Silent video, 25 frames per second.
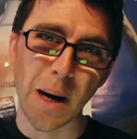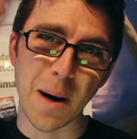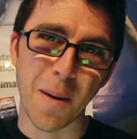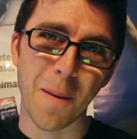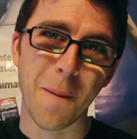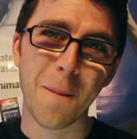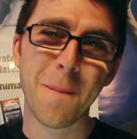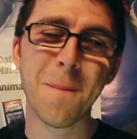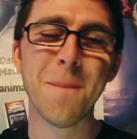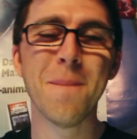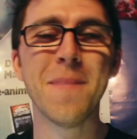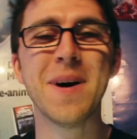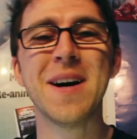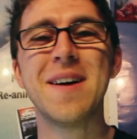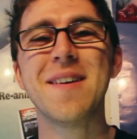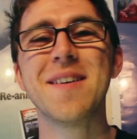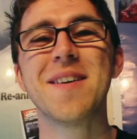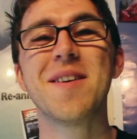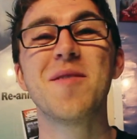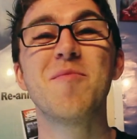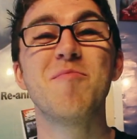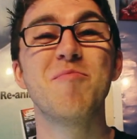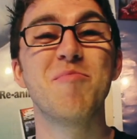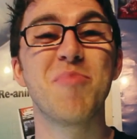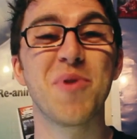boom.
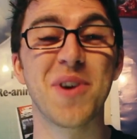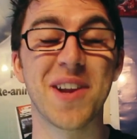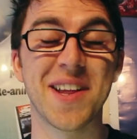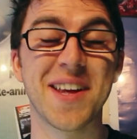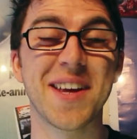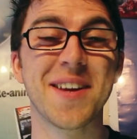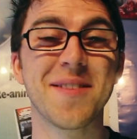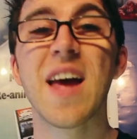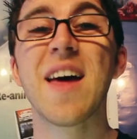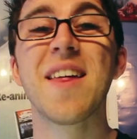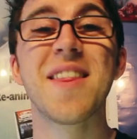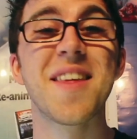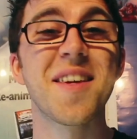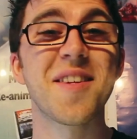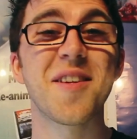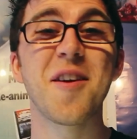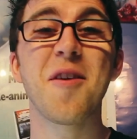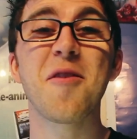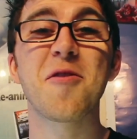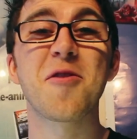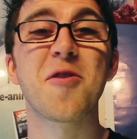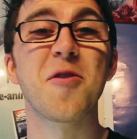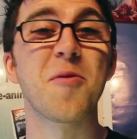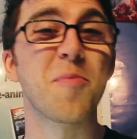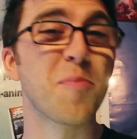Brilliant. There's
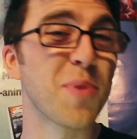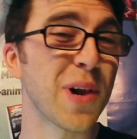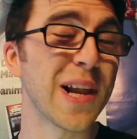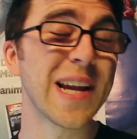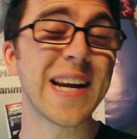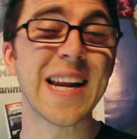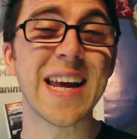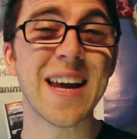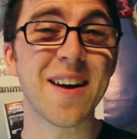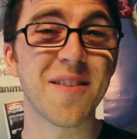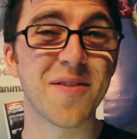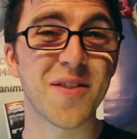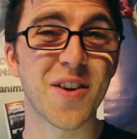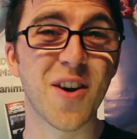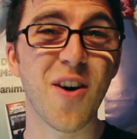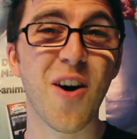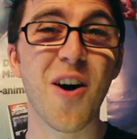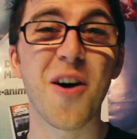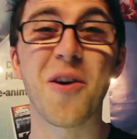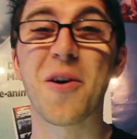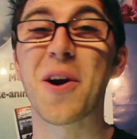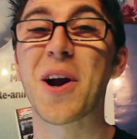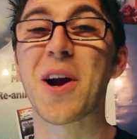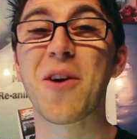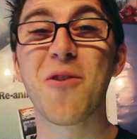also plenty of
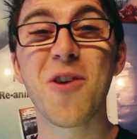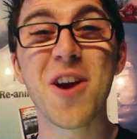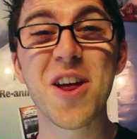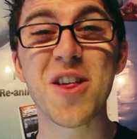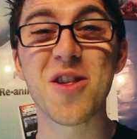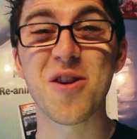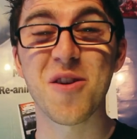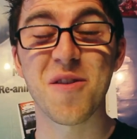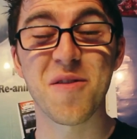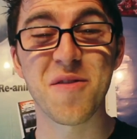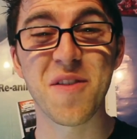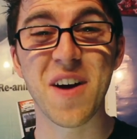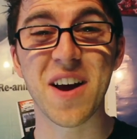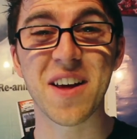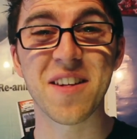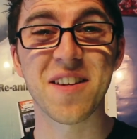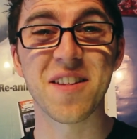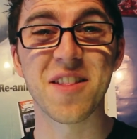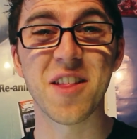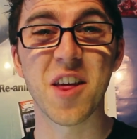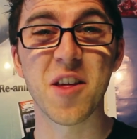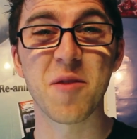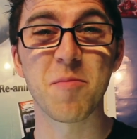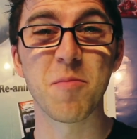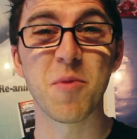gore and creature effects
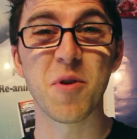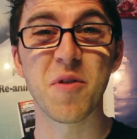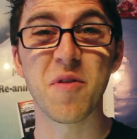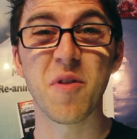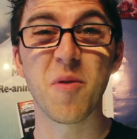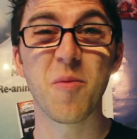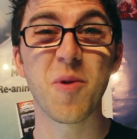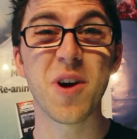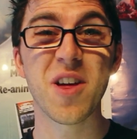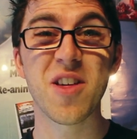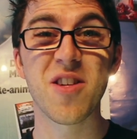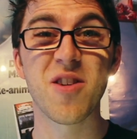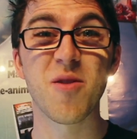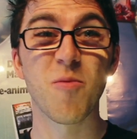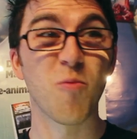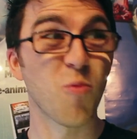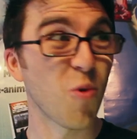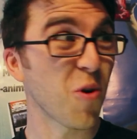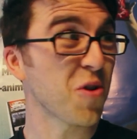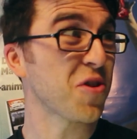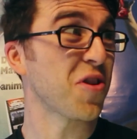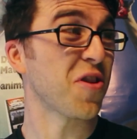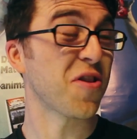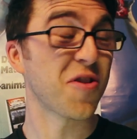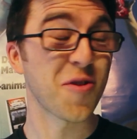in this movie, which
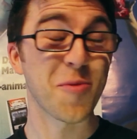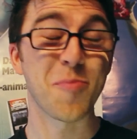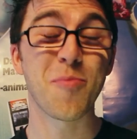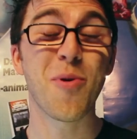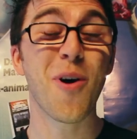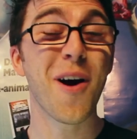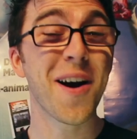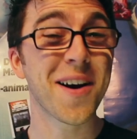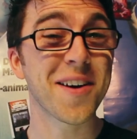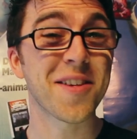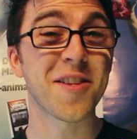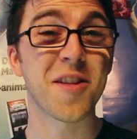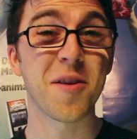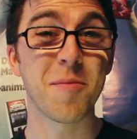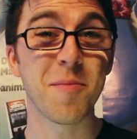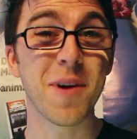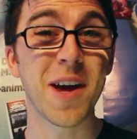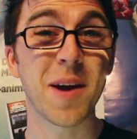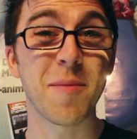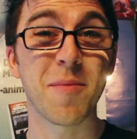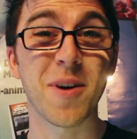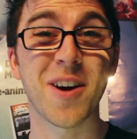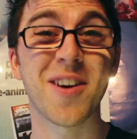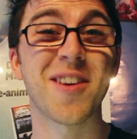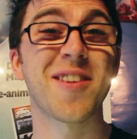was a surprise to
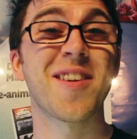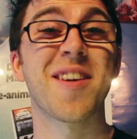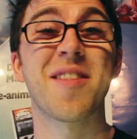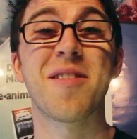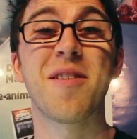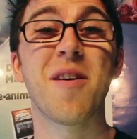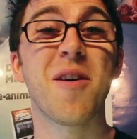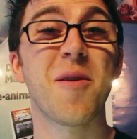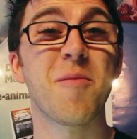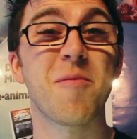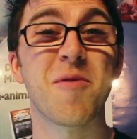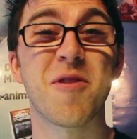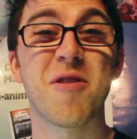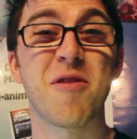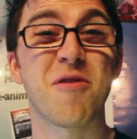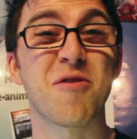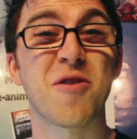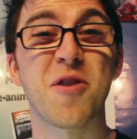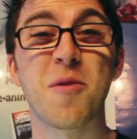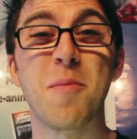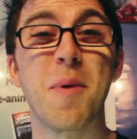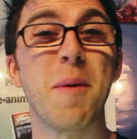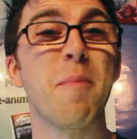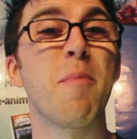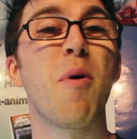me because I thought it was
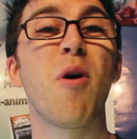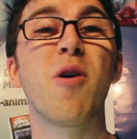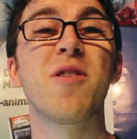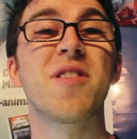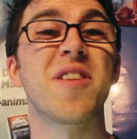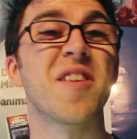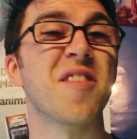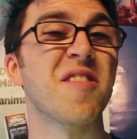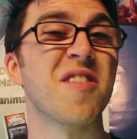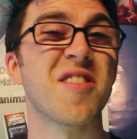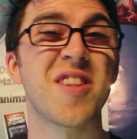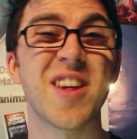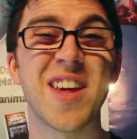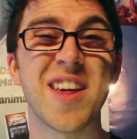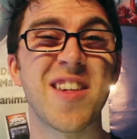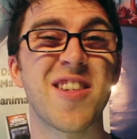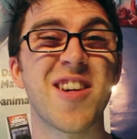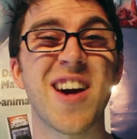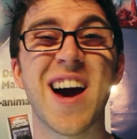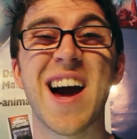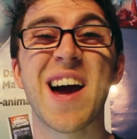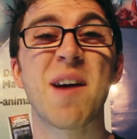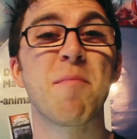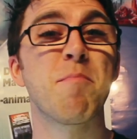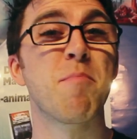just going to be pointless
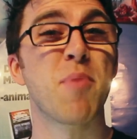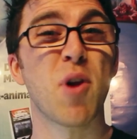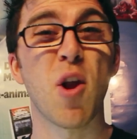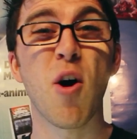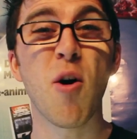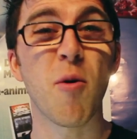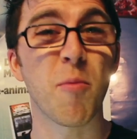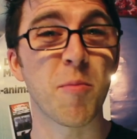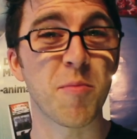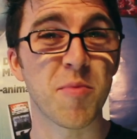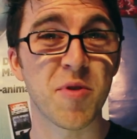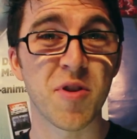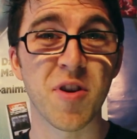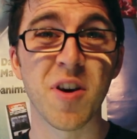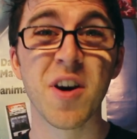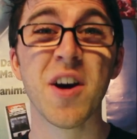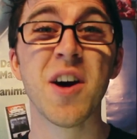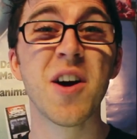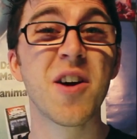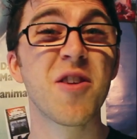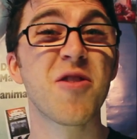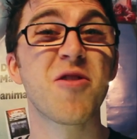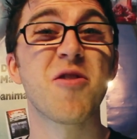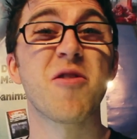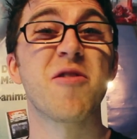CGI blobs,
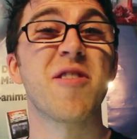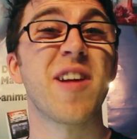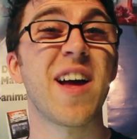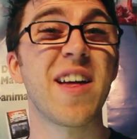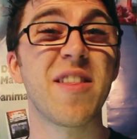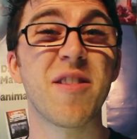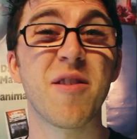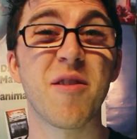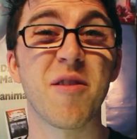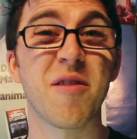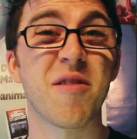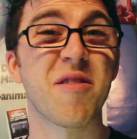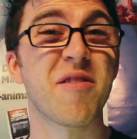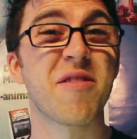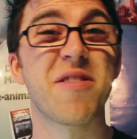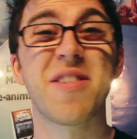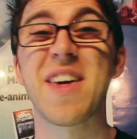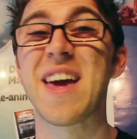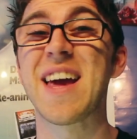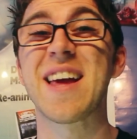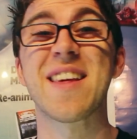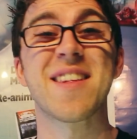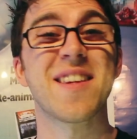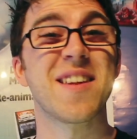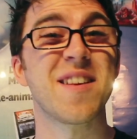just like those
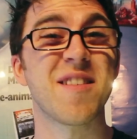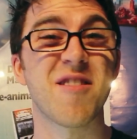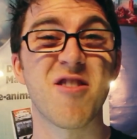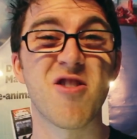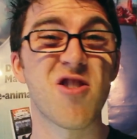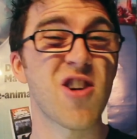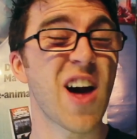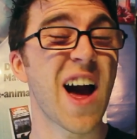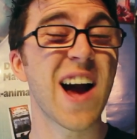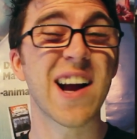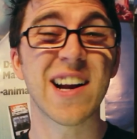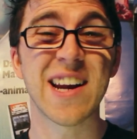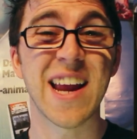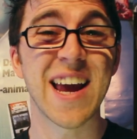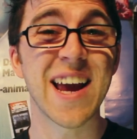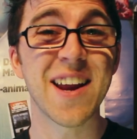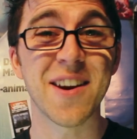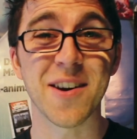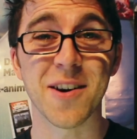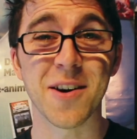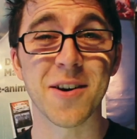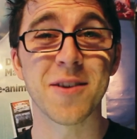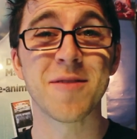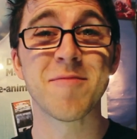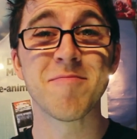things in
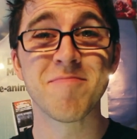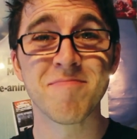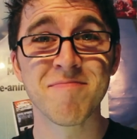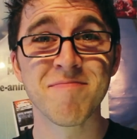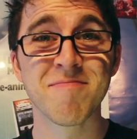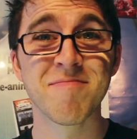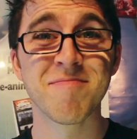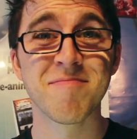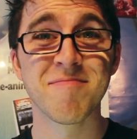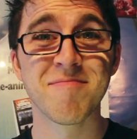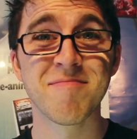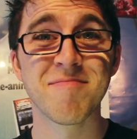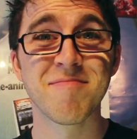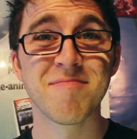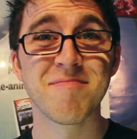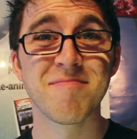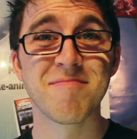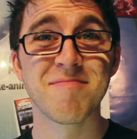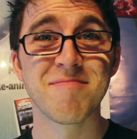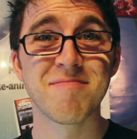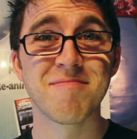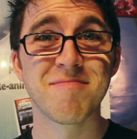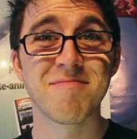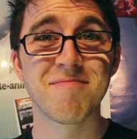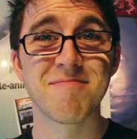Sharknado.
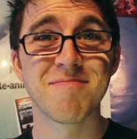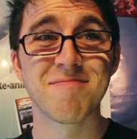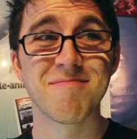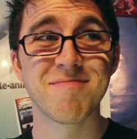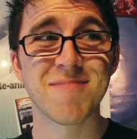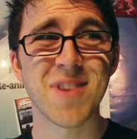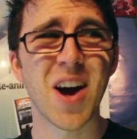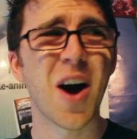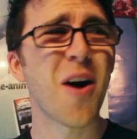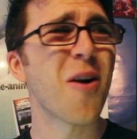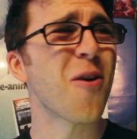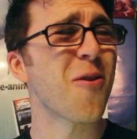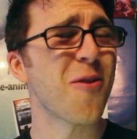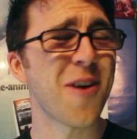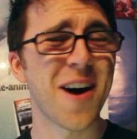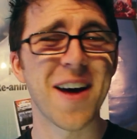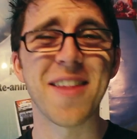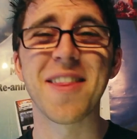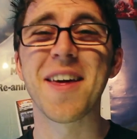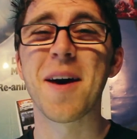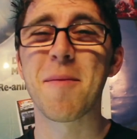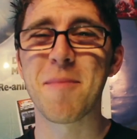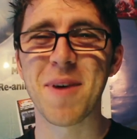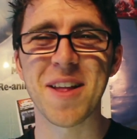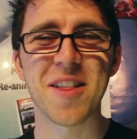Alright, they're